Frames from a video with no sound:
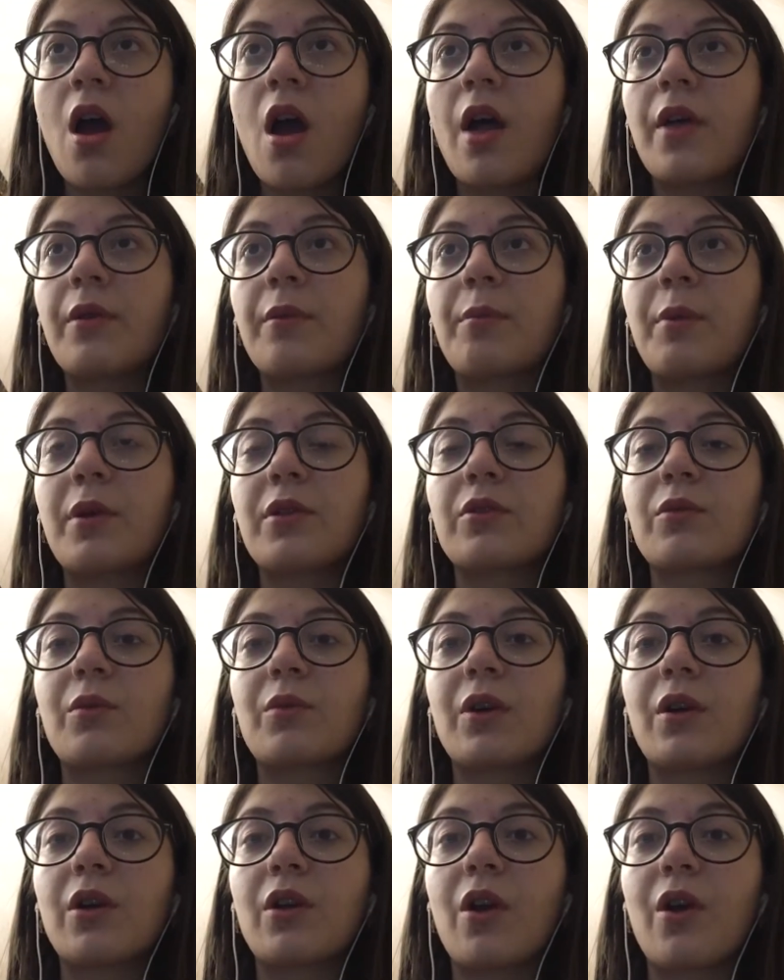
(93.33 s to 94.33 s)
And depending
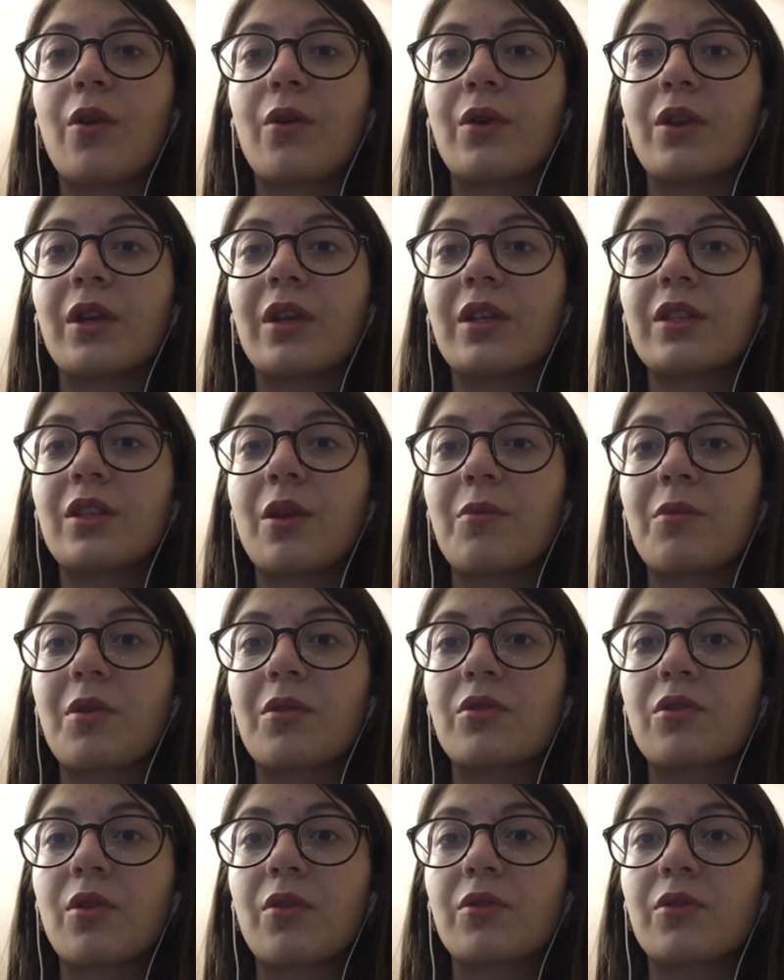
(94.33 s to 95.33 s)
where you're going,
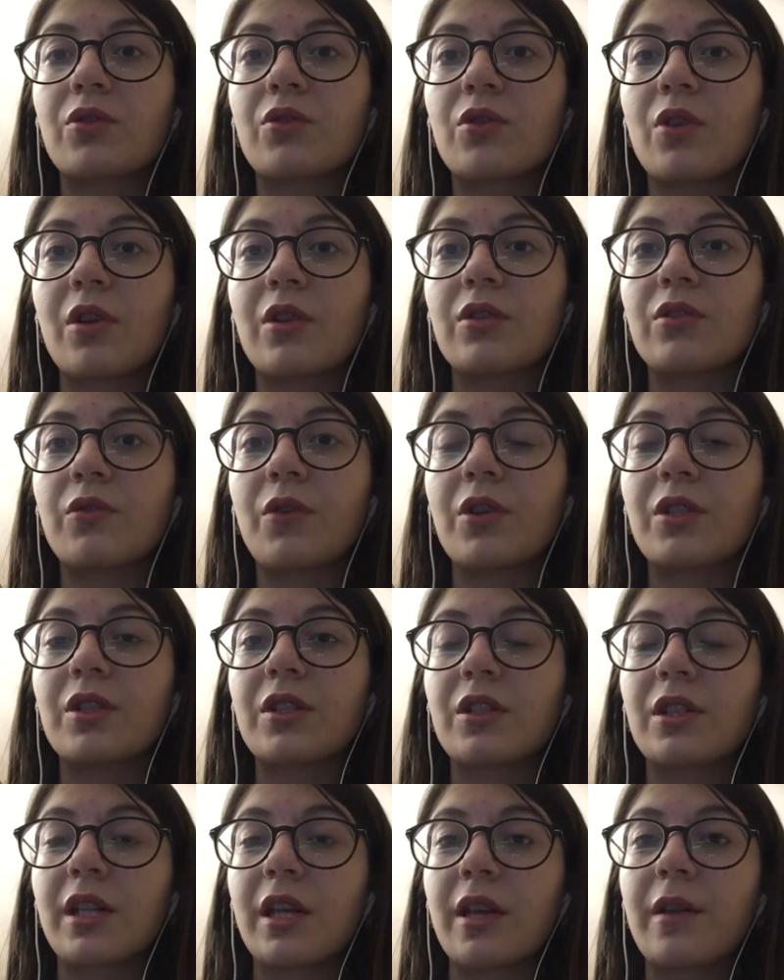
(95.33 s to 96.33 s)
sometimes you have to change
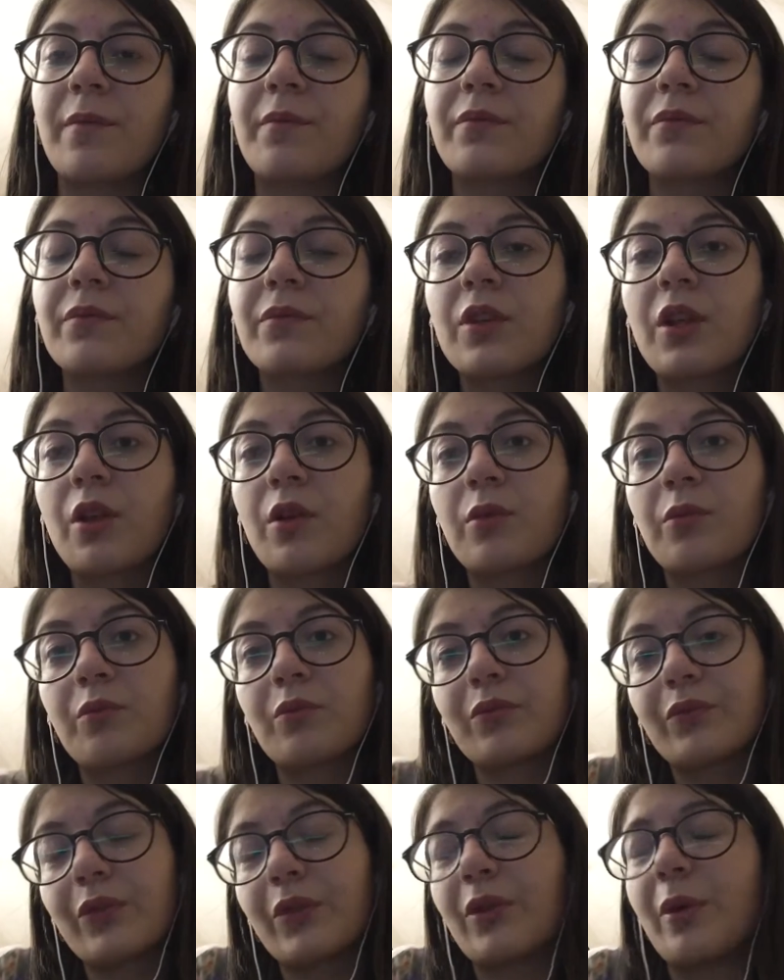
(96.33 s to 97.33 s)
physically.
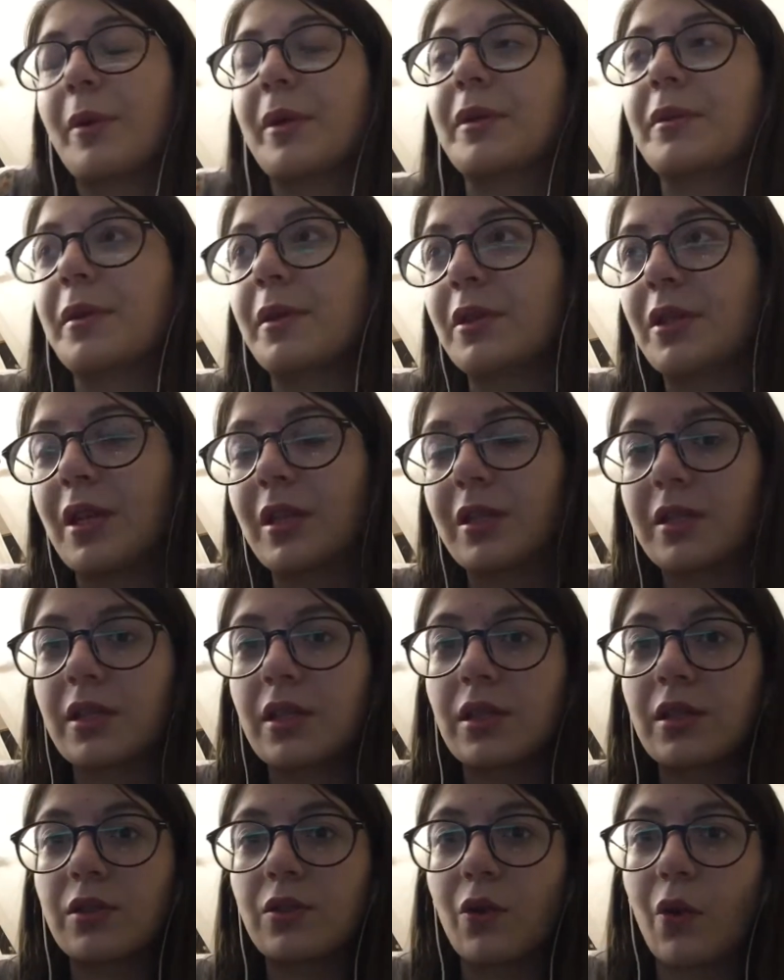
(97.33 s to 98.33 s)
Any
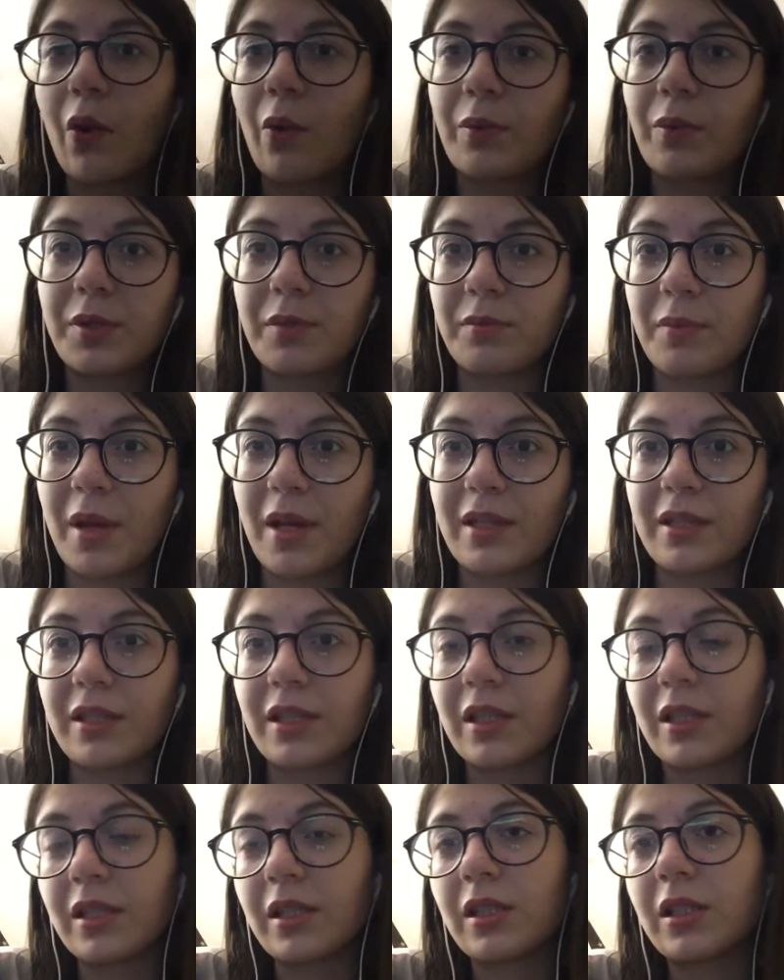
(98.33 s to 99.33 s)
deserts, hops, and
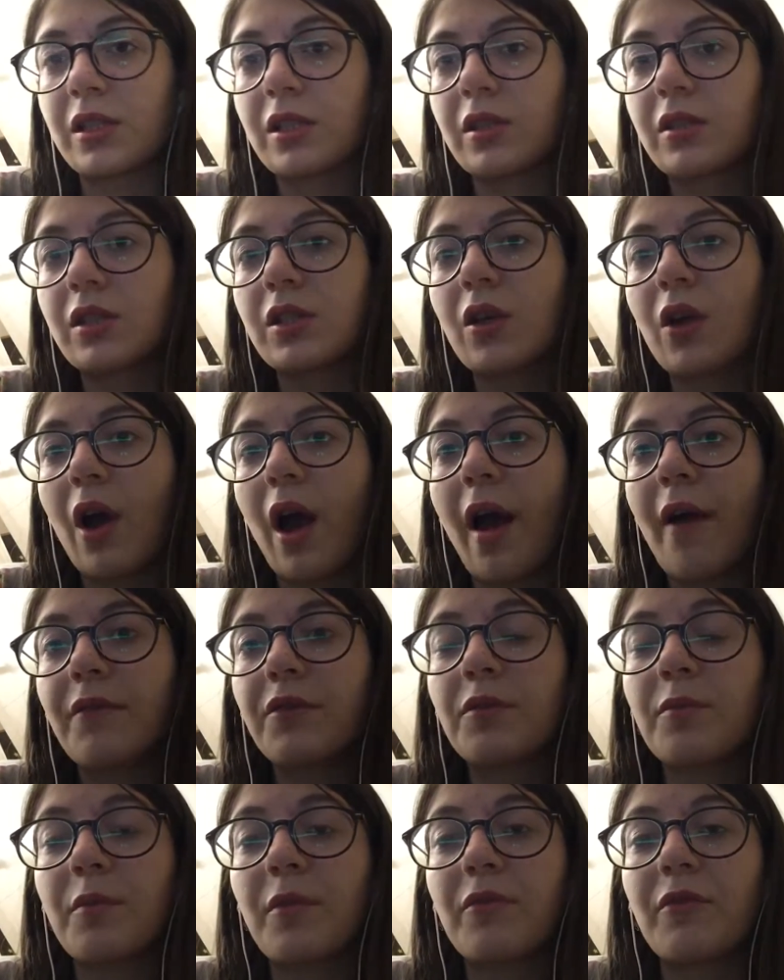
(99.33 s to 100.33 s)
mountains still
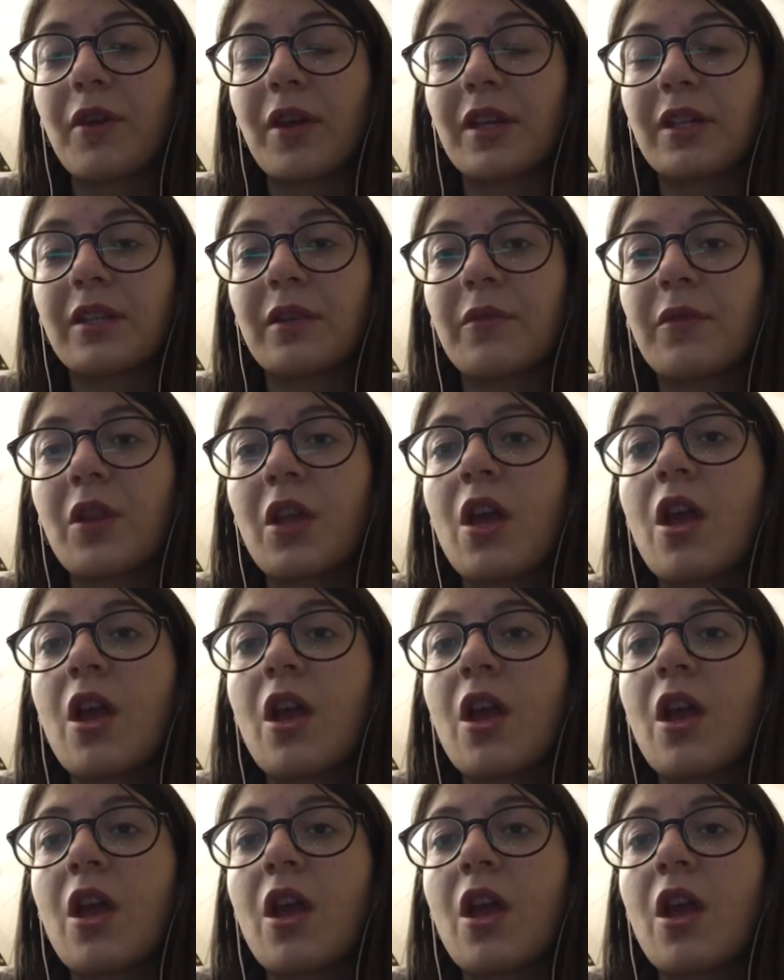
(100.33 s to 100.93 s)
have to be fed.